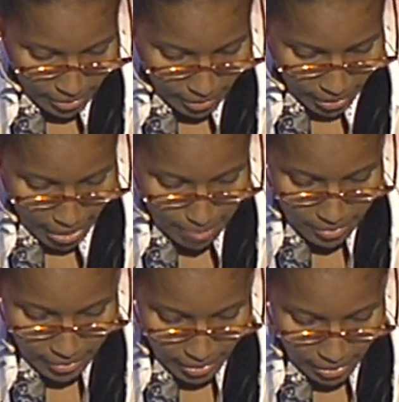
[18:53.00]
described
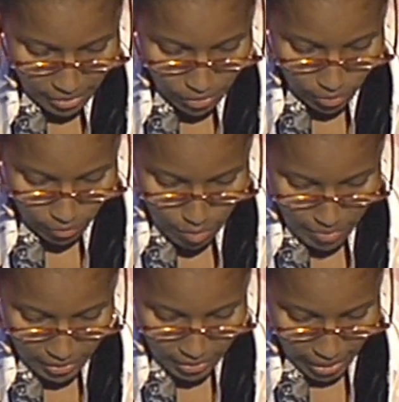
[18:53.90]
the status of
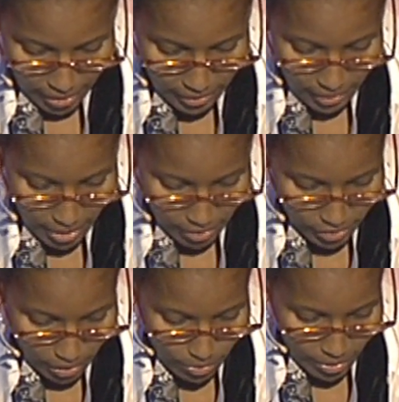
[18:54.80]
women's rights in
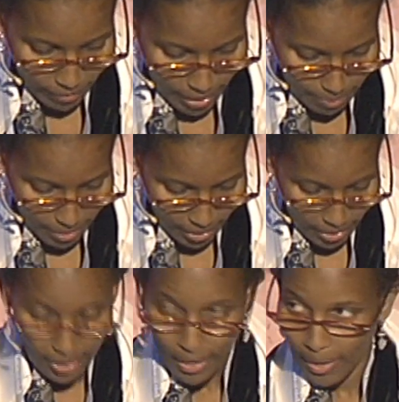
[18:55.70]
Saudi Arabia
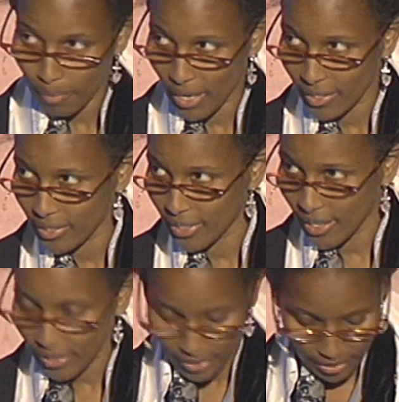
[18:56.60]
by
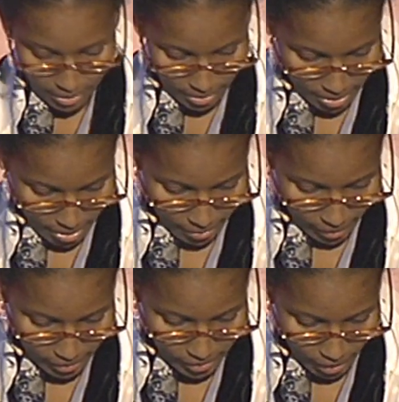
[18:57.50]
stating
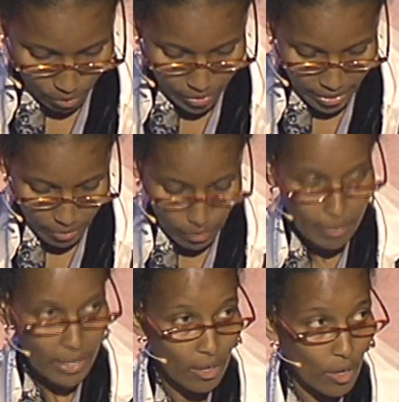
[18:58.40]
that Saudi
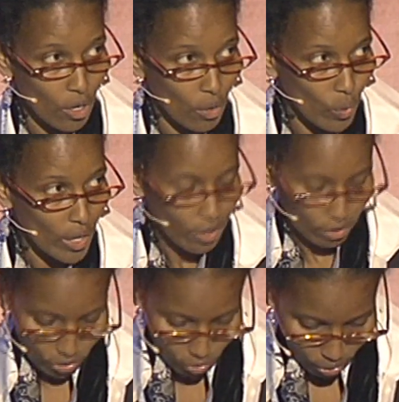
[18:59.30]
women will
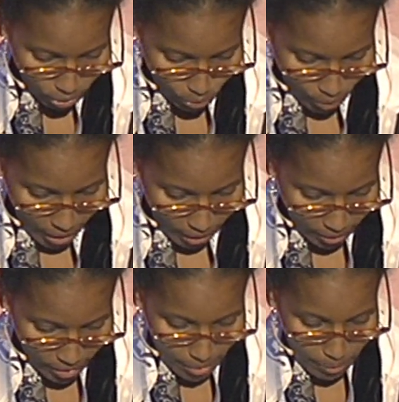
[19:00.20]
not go to
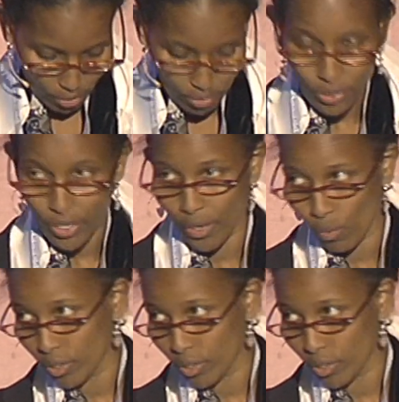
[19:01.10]
hell because it